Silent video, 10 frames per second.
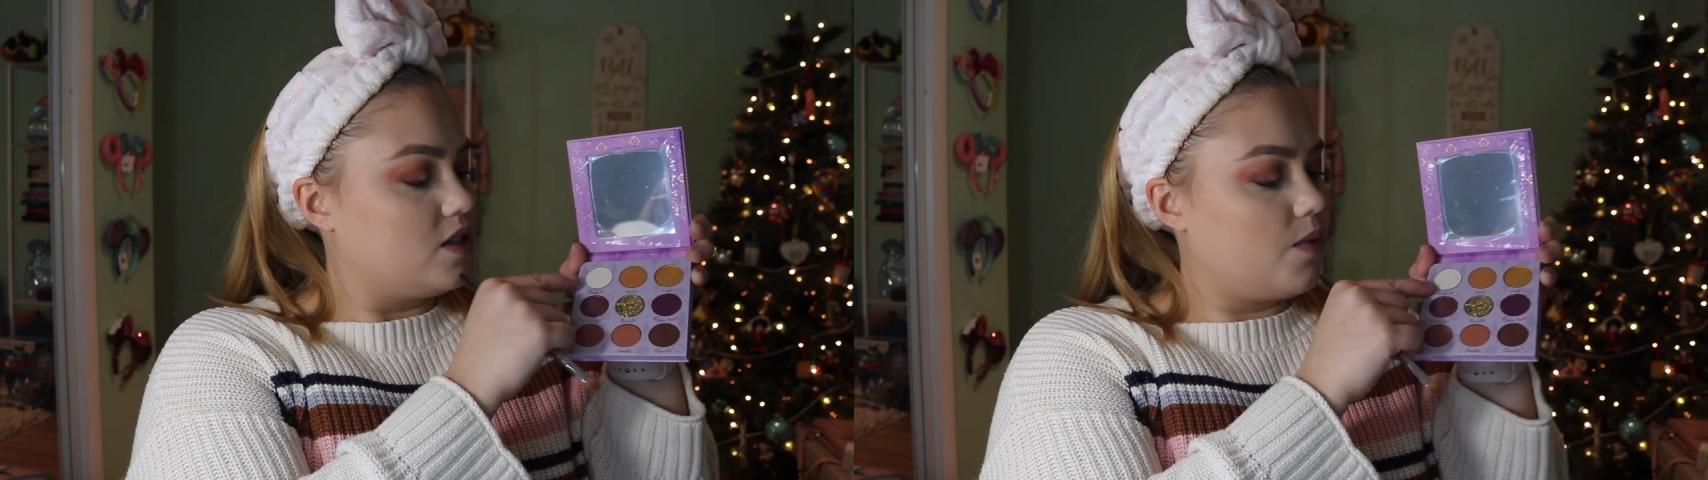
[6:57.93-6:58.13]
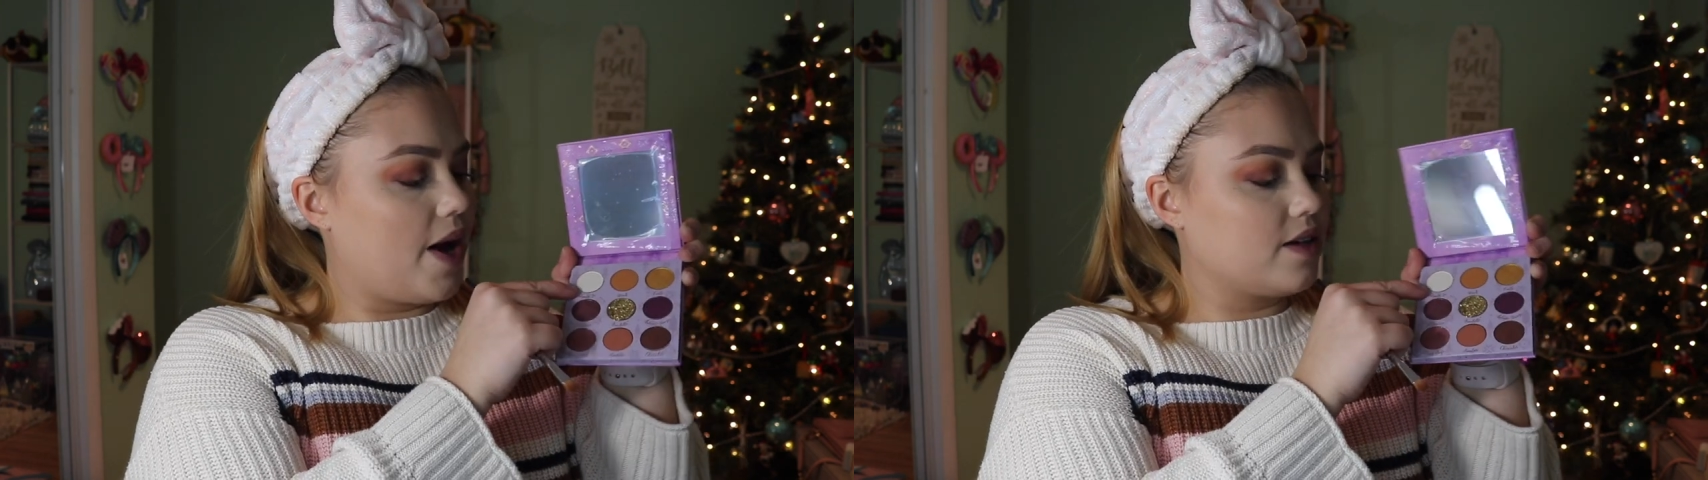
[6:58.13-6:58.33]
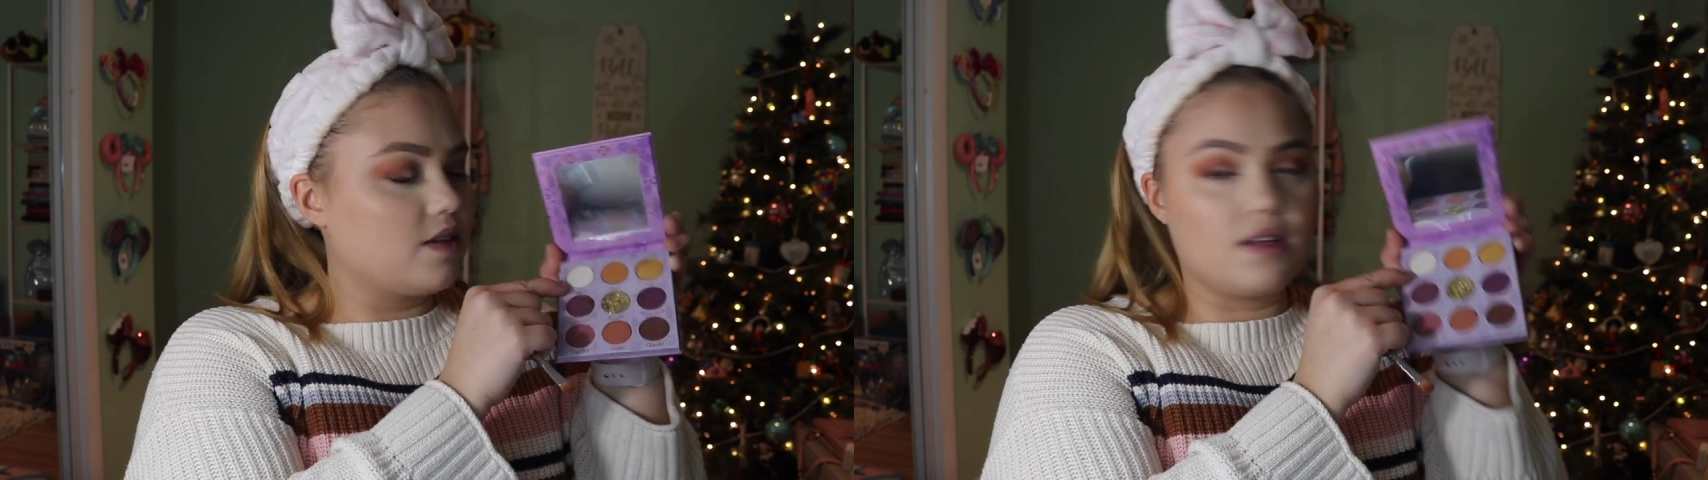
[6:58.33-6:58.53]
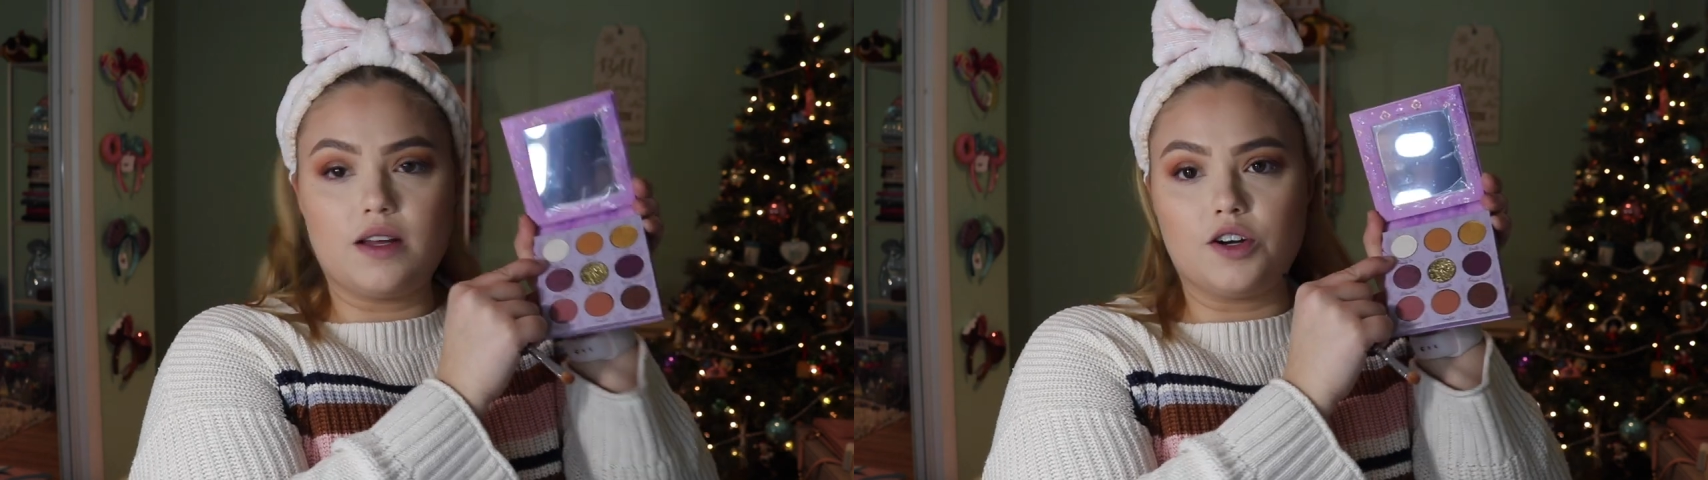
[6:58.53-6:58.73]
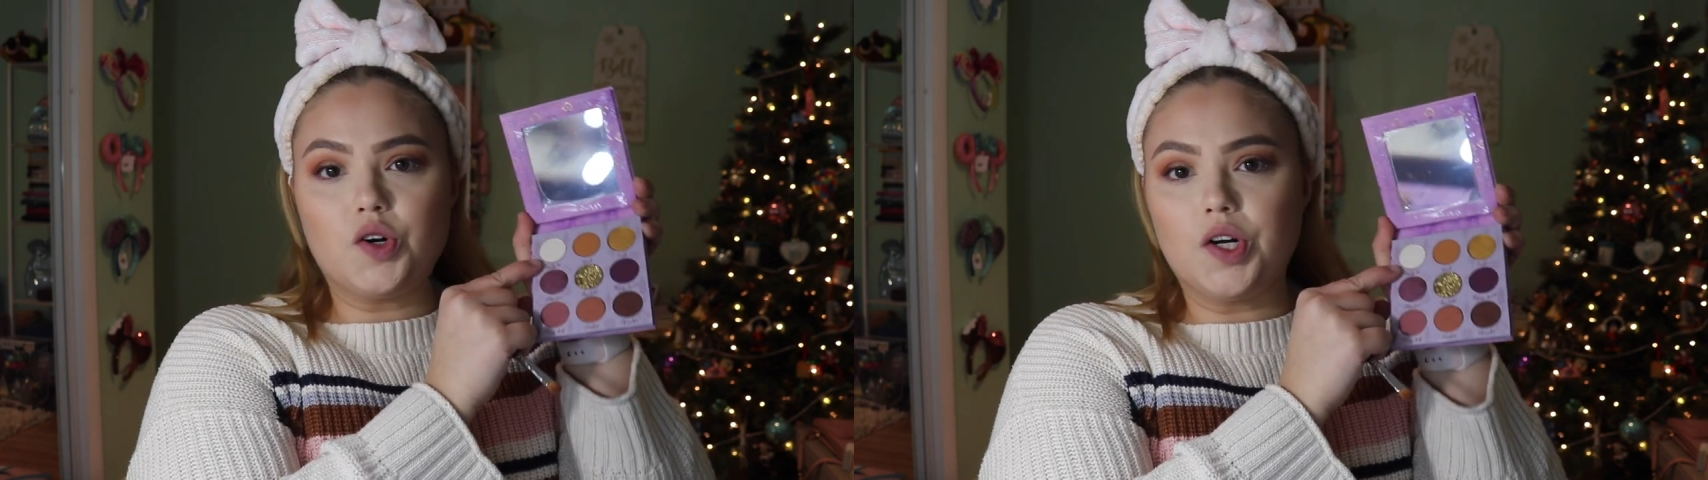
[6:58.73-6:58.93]
to accent the
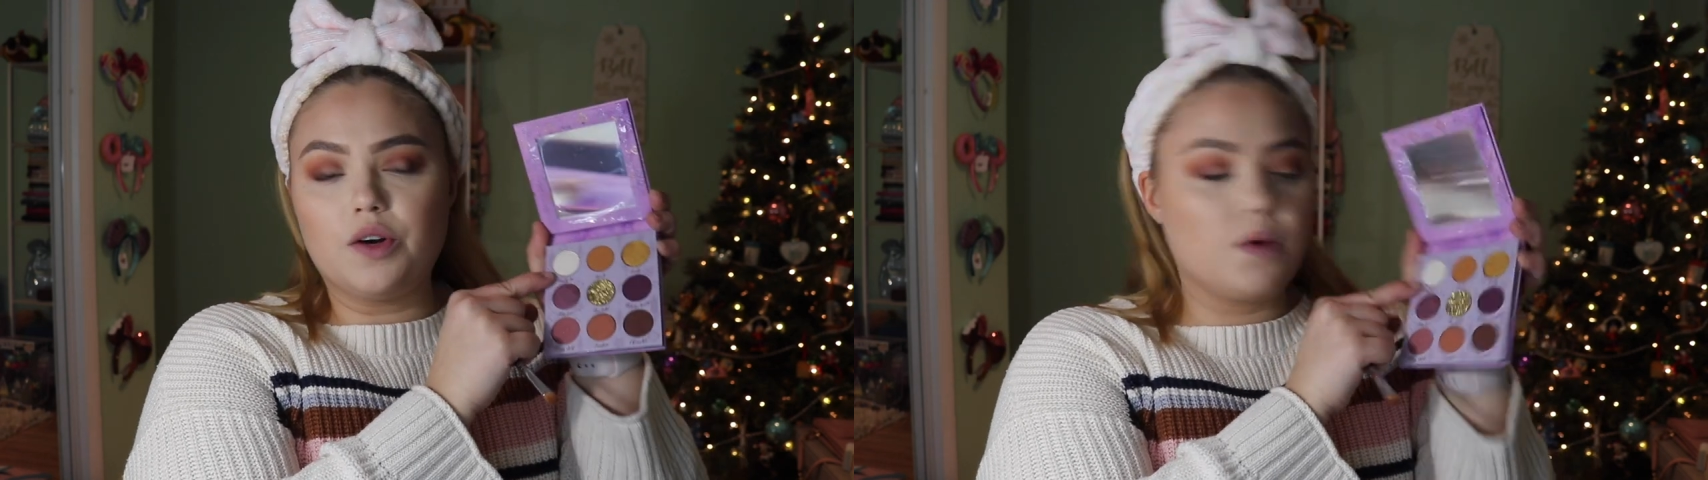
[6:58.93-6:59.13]
inner corner,